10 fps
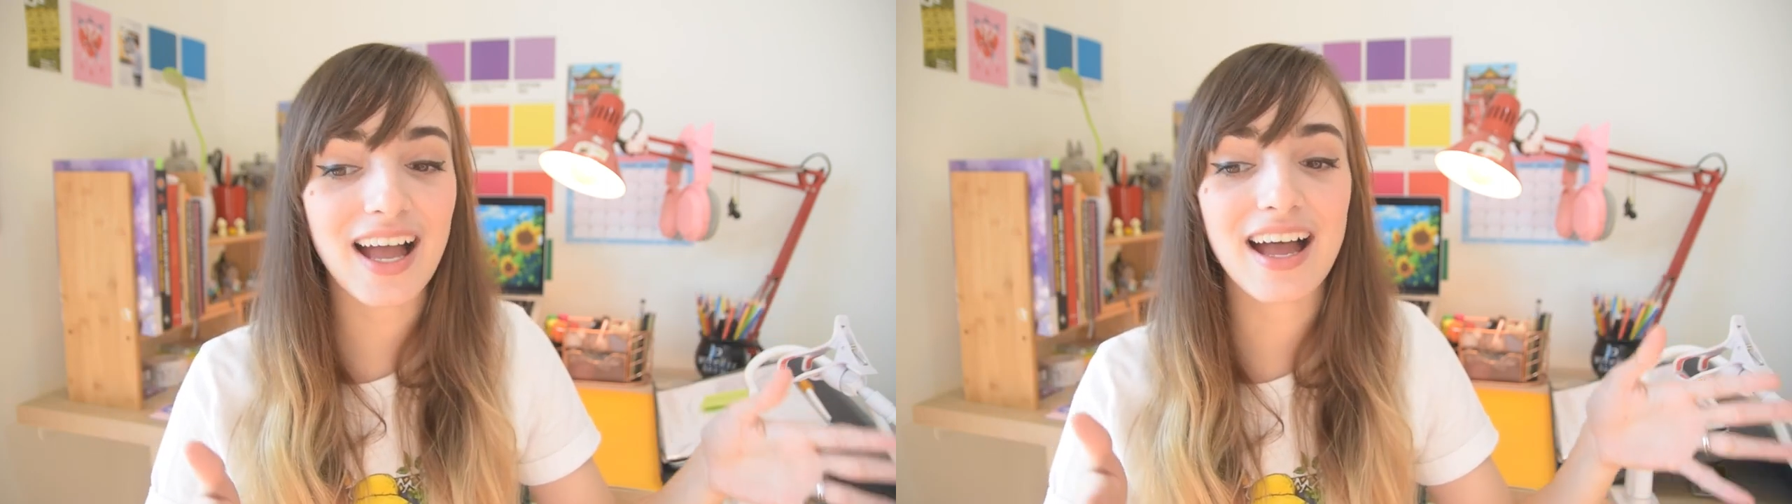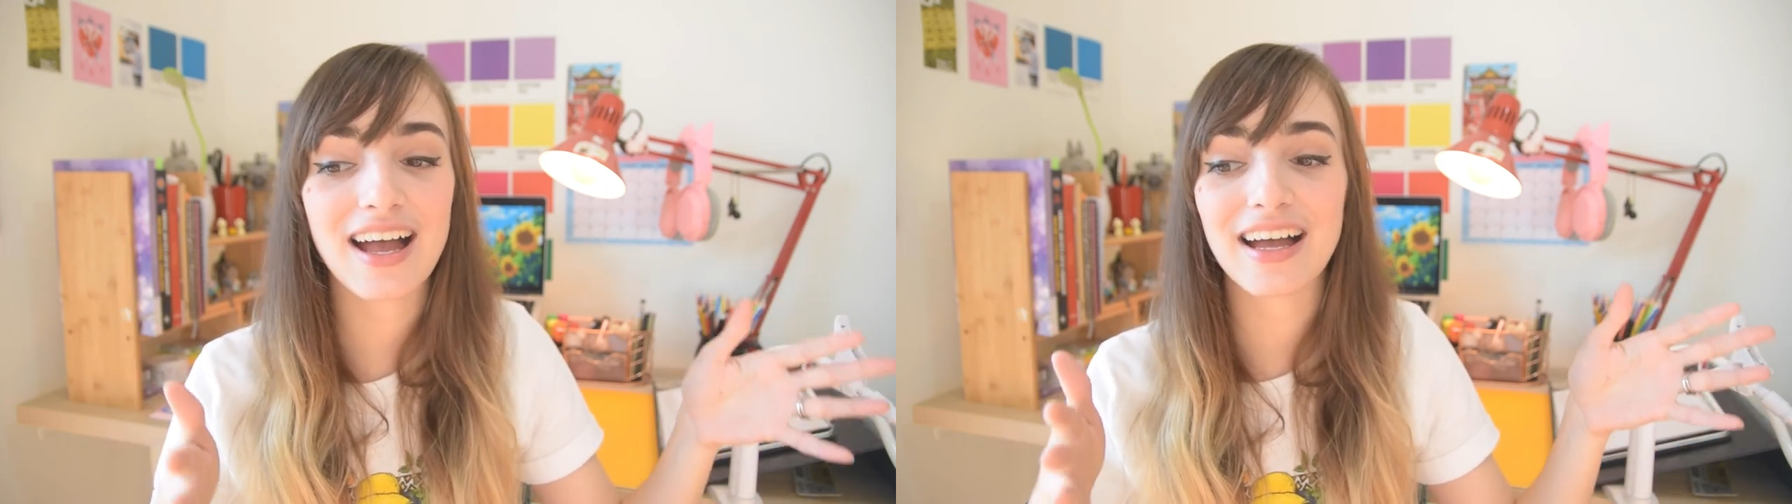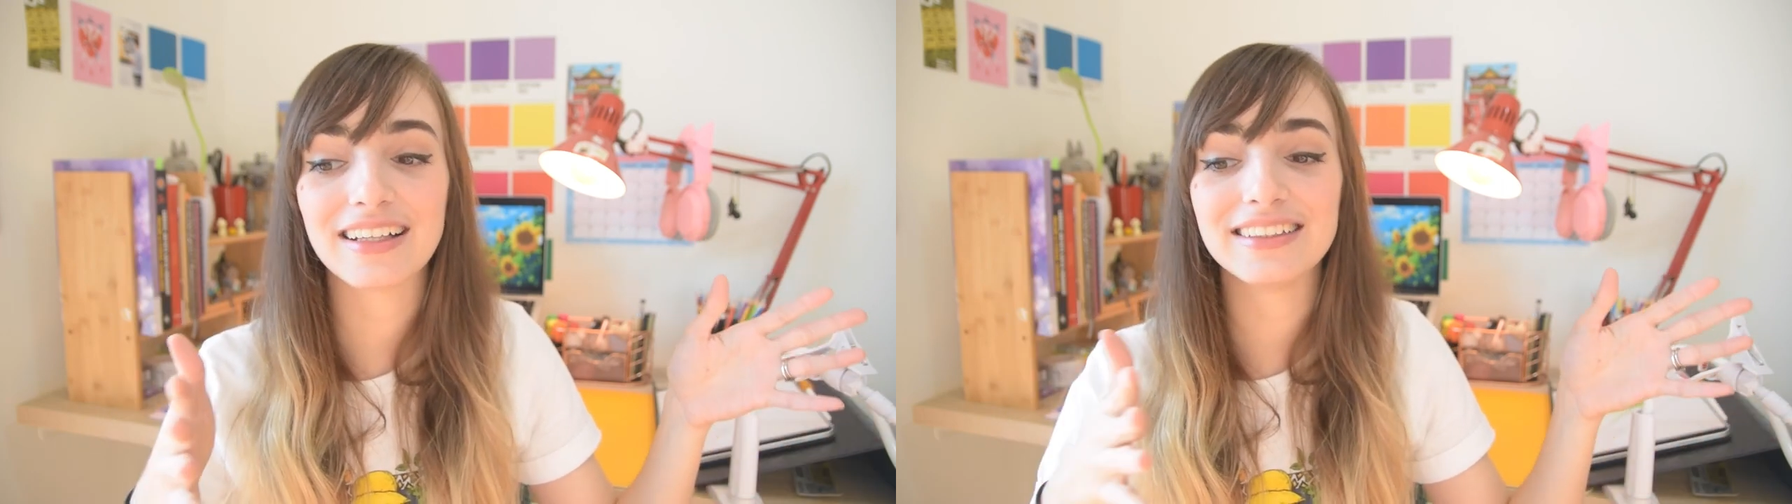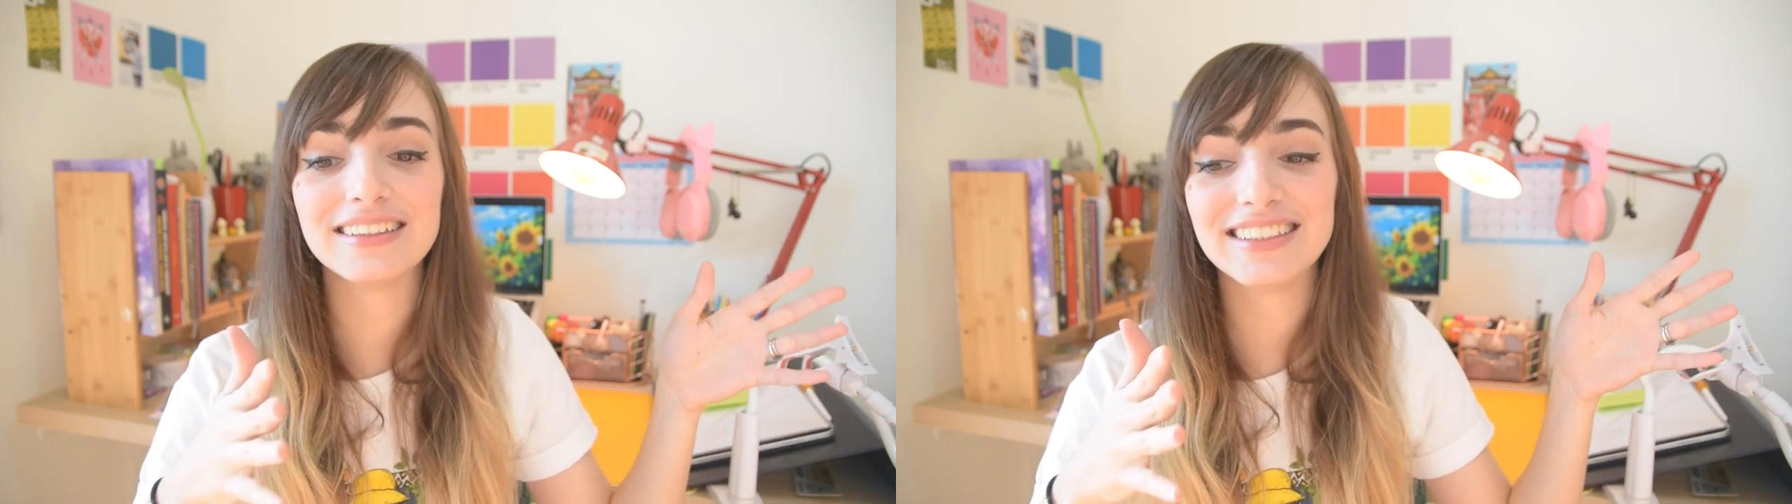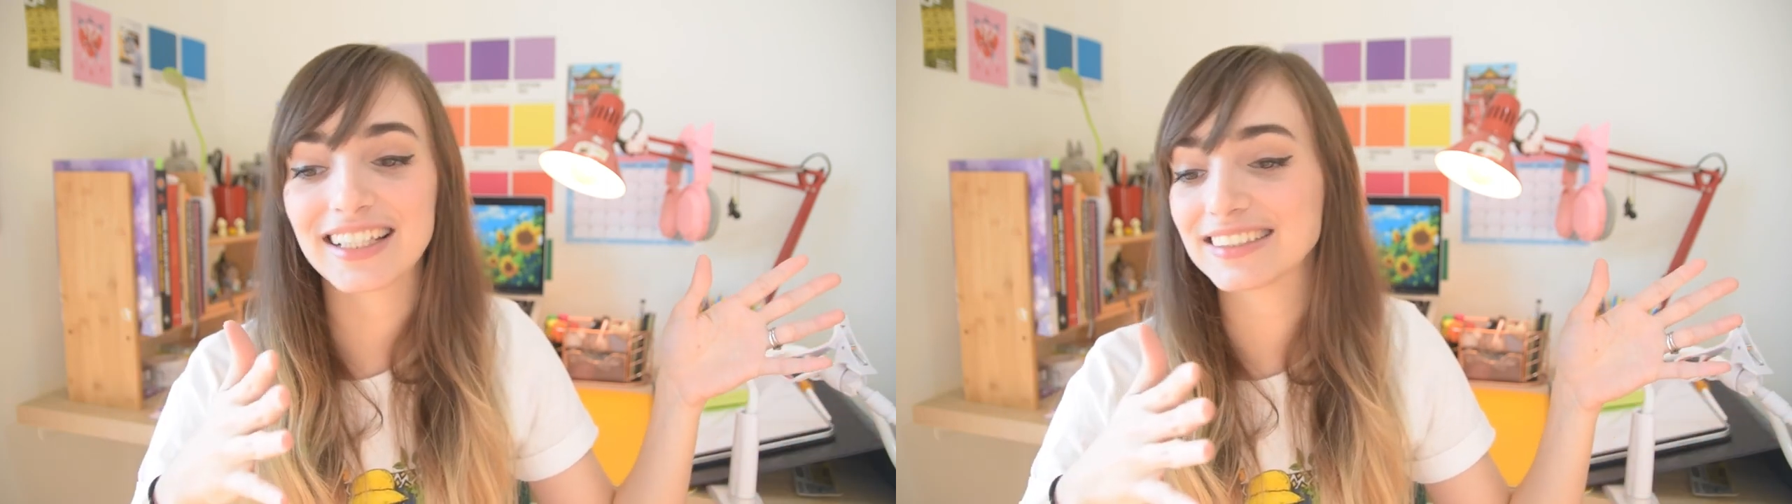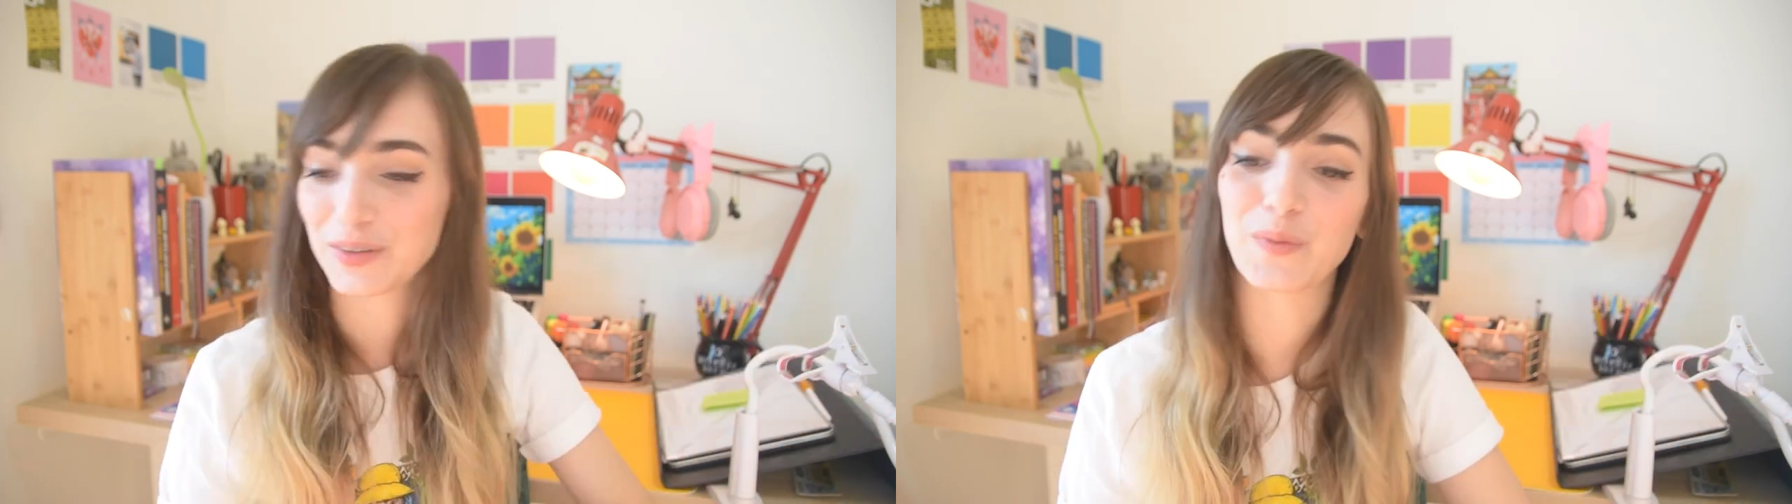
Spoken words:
and just